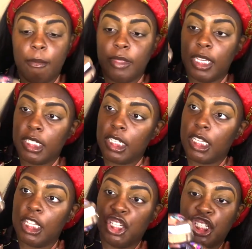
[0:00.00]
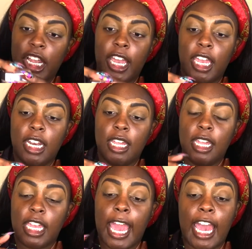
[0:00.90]
This is in the shade
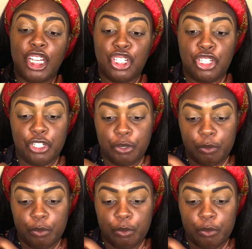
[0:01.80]
Cashew.